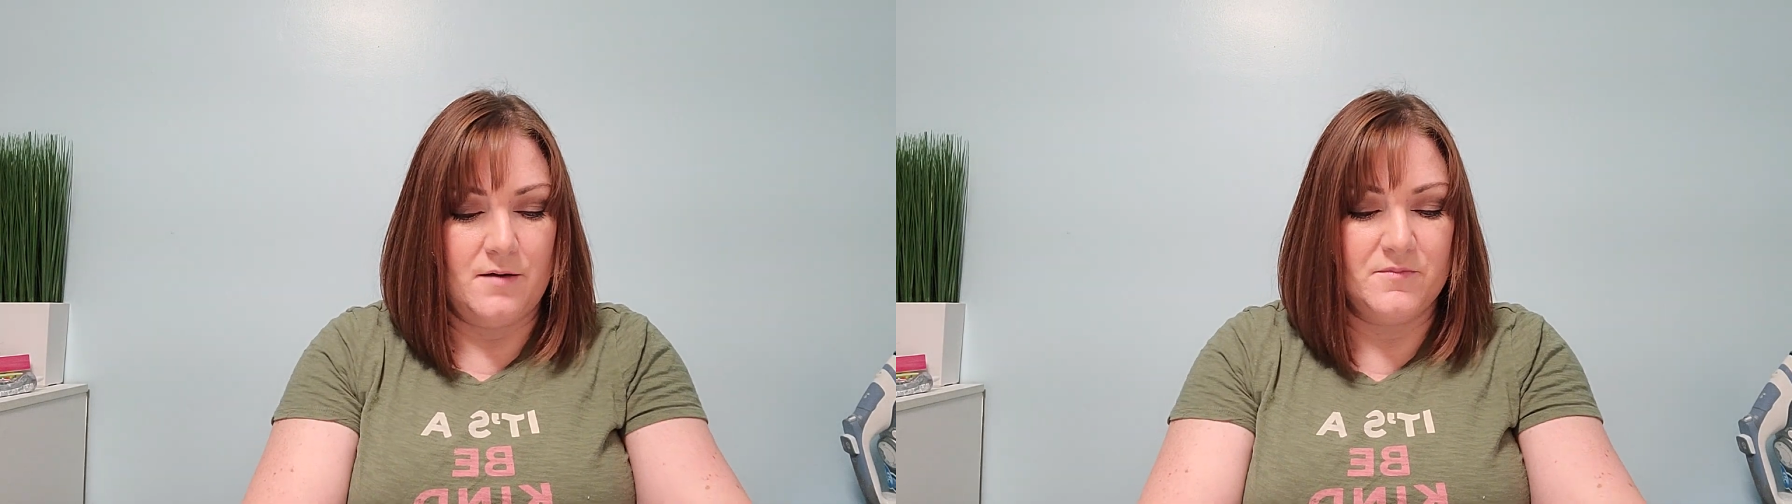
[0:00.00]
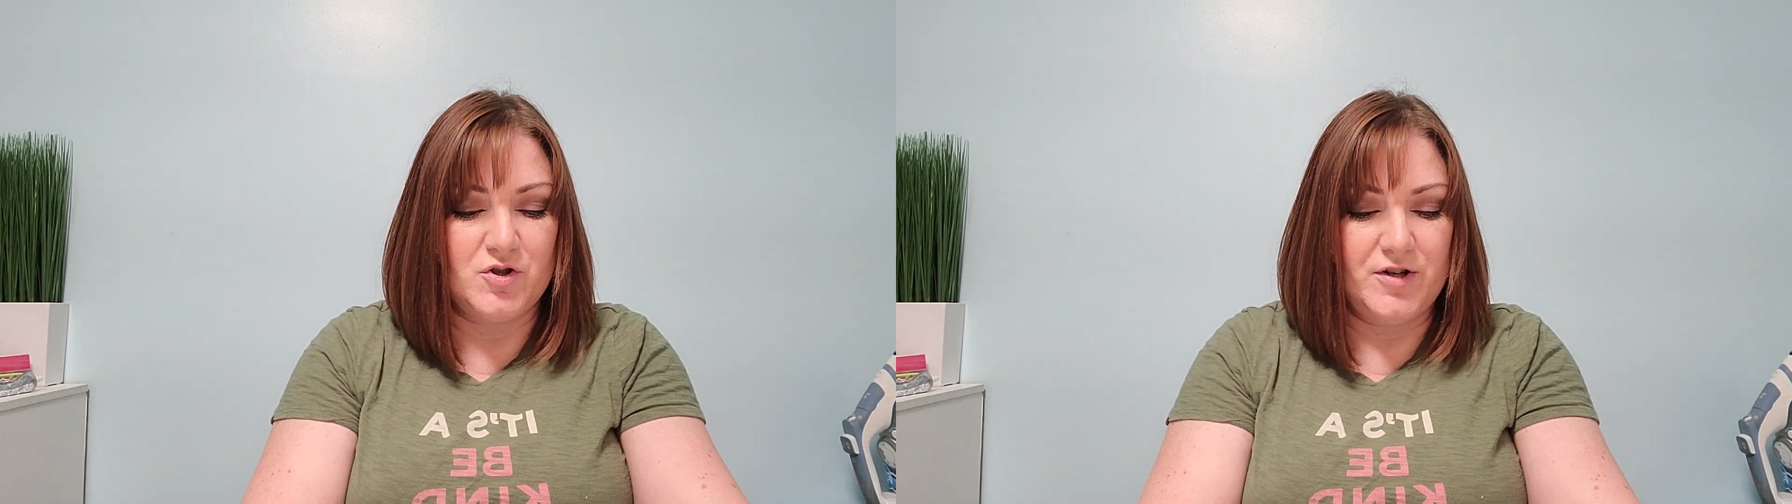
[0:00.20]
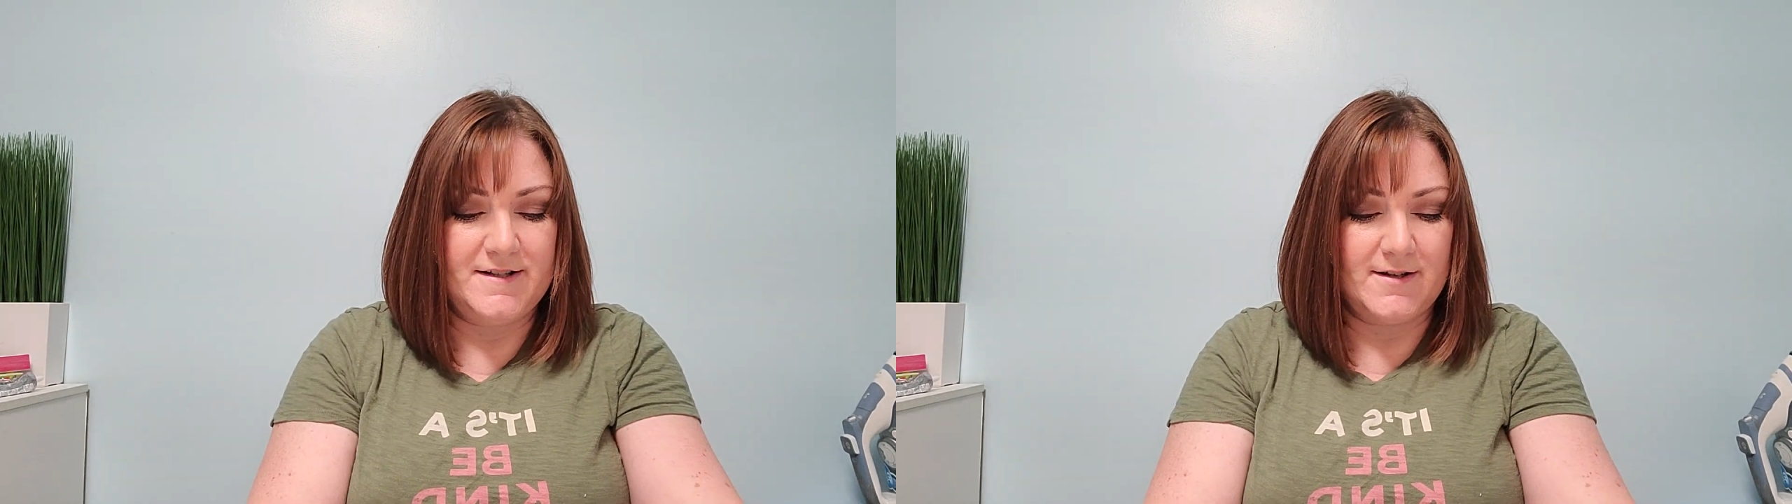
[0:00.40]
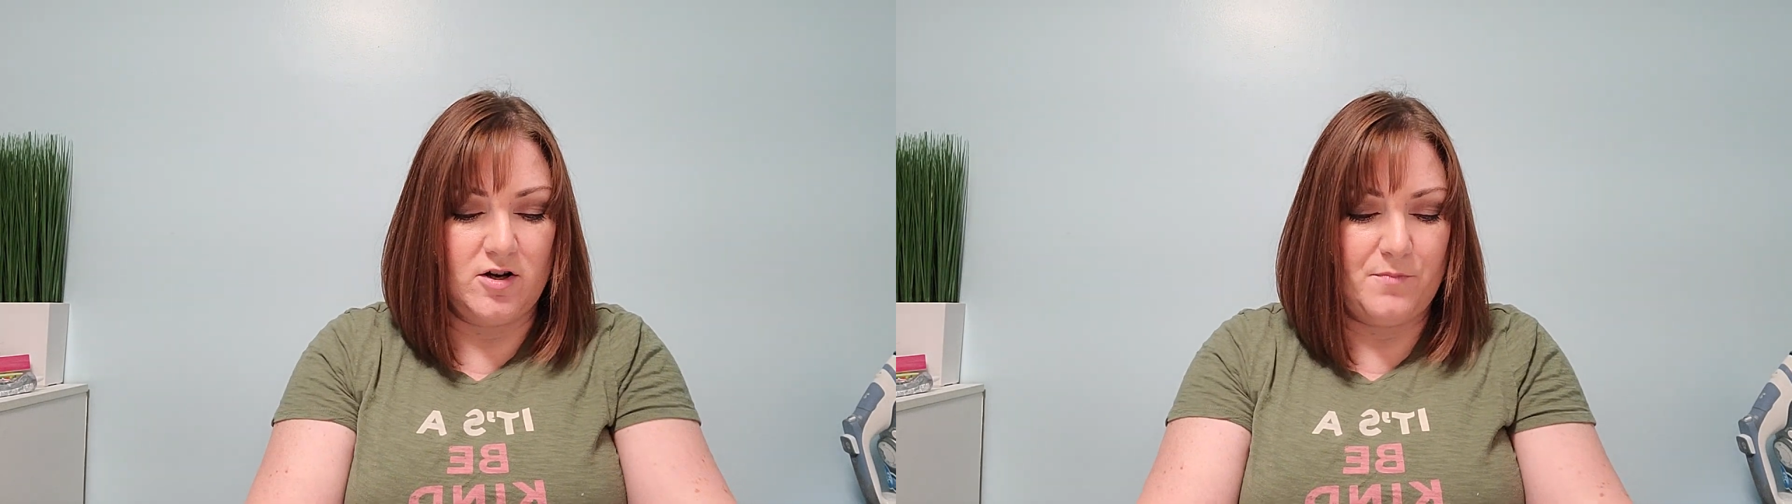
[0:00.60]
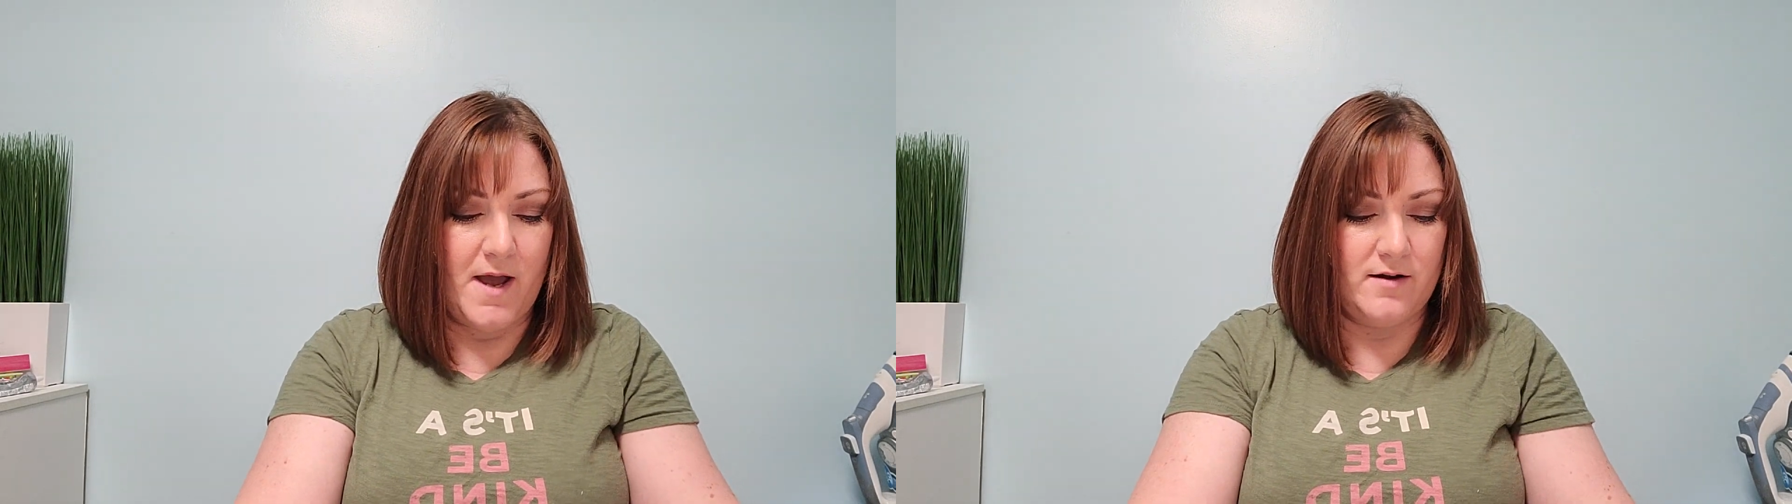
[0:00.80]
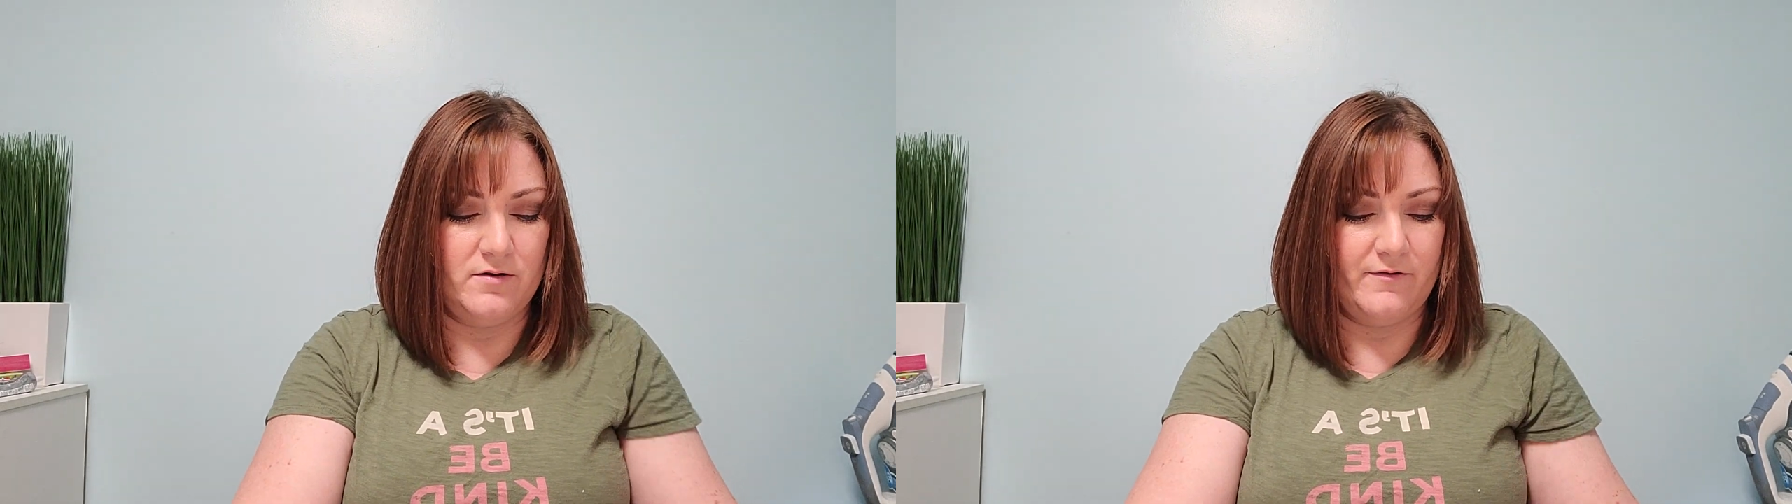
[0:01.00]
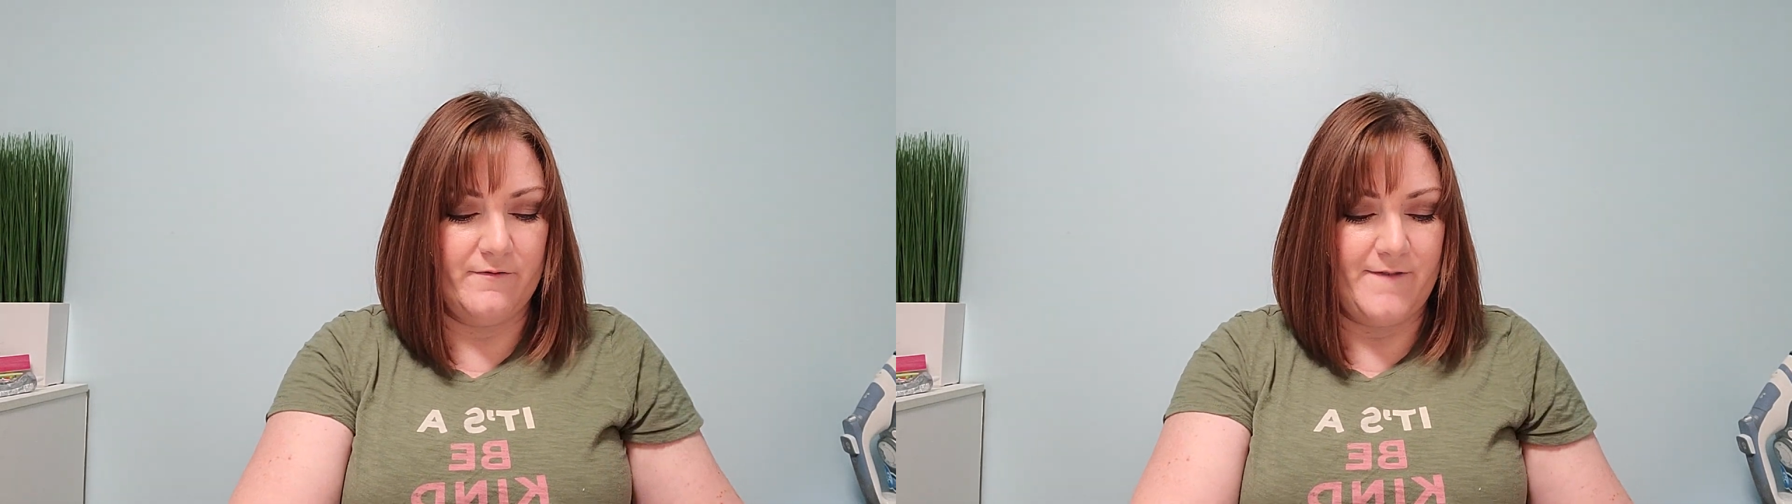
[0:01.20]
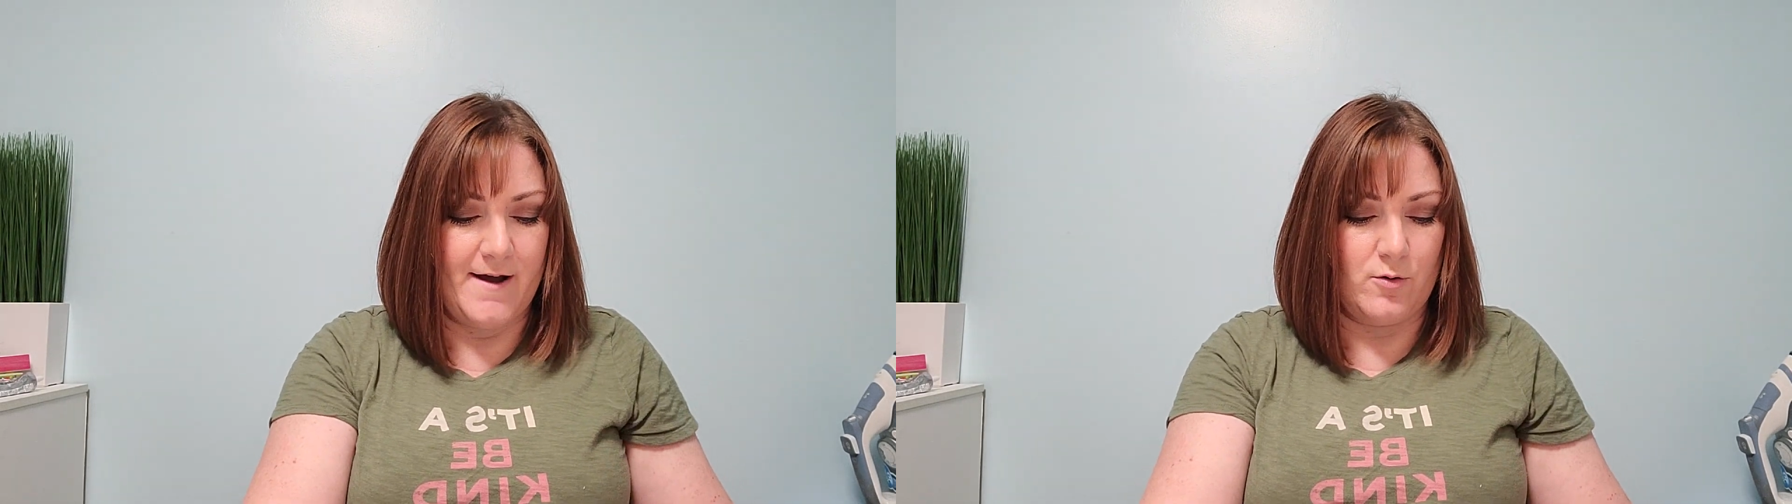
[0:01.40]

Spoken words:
tree skirt pattern from Fat